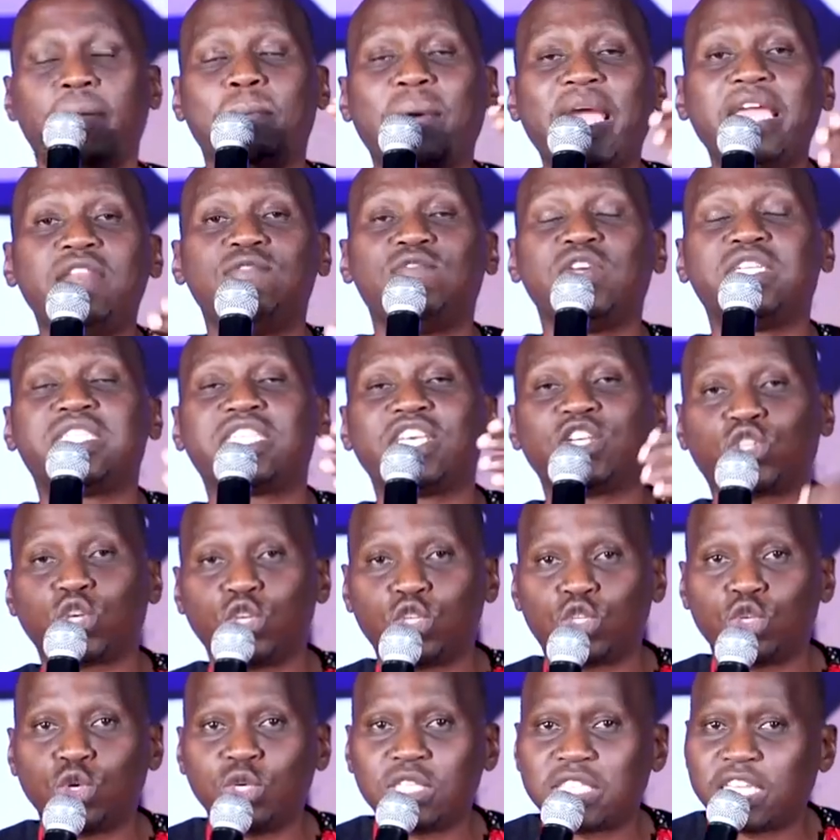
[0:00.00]
And my
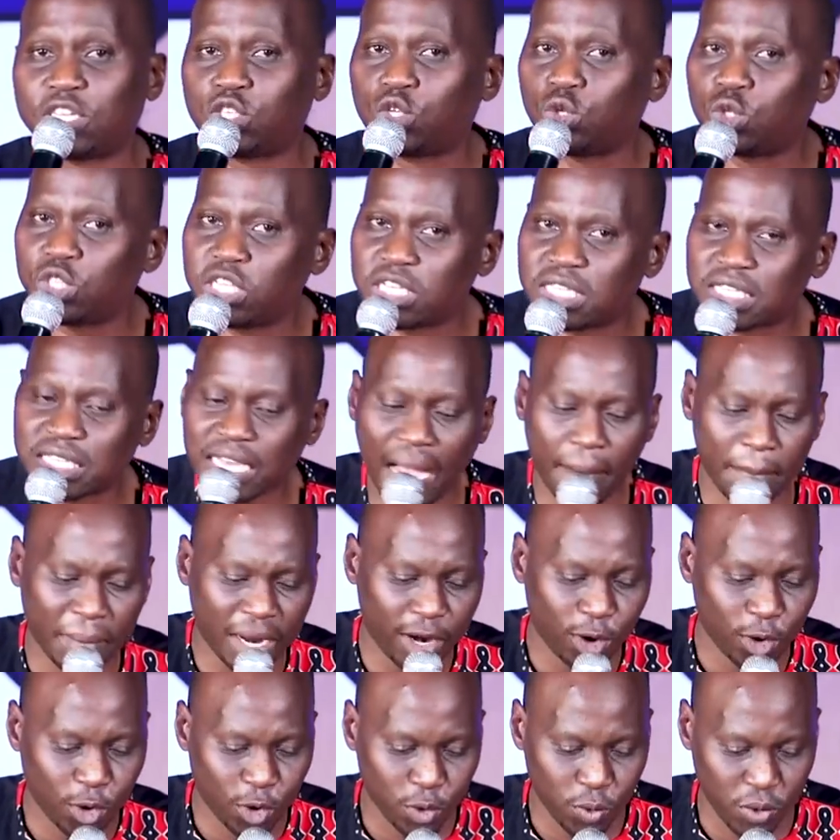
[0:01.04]
invitation to you is that you'll just come
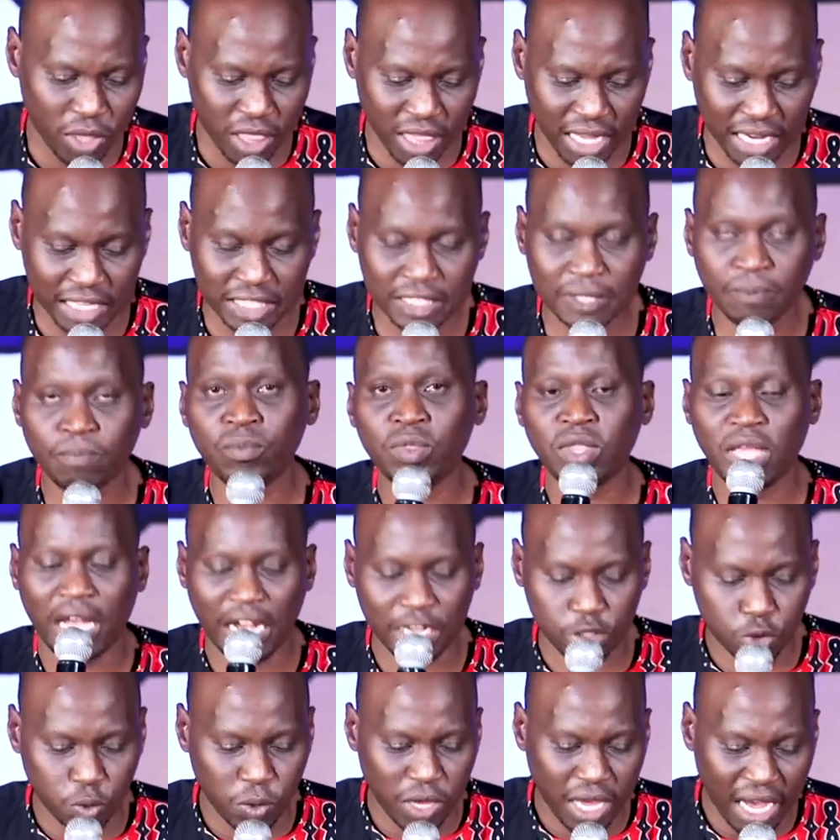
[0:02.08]
along with us
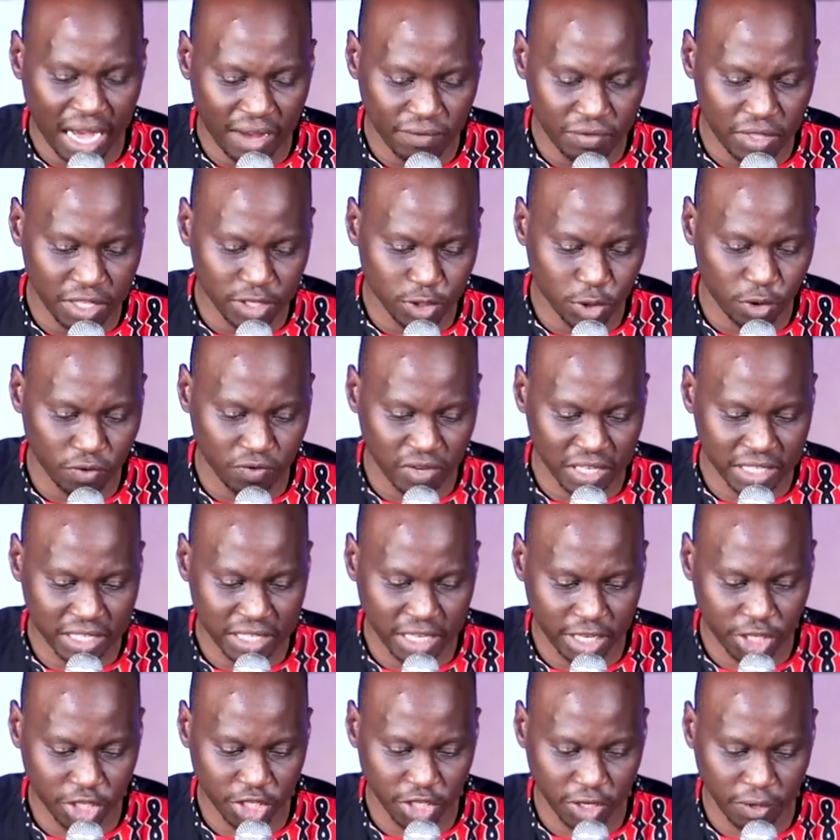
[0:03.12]
as we have this
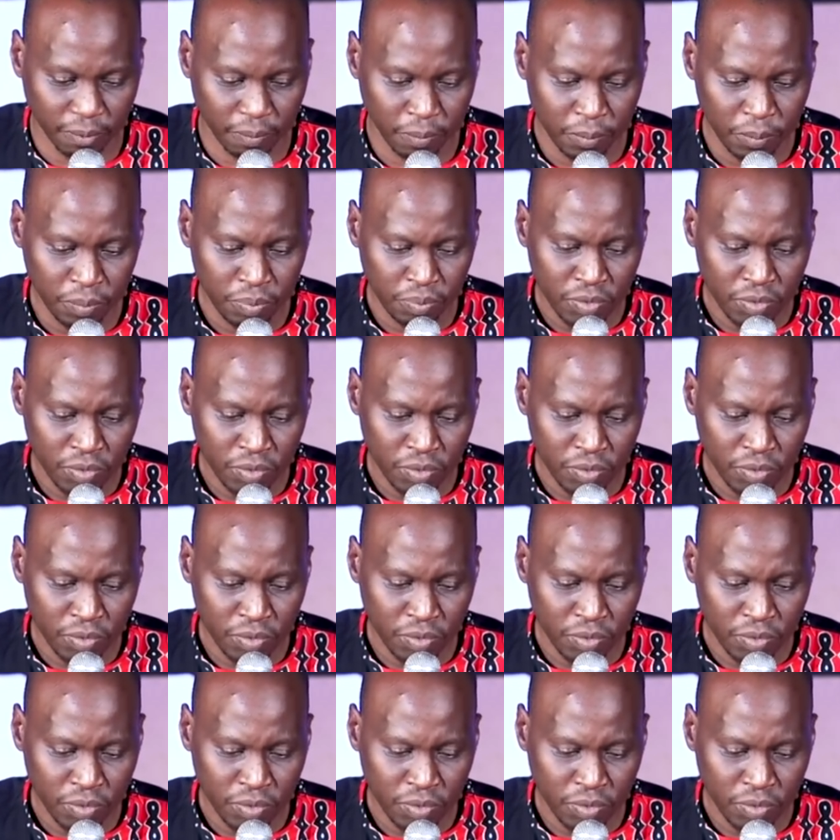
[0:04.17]
conversation.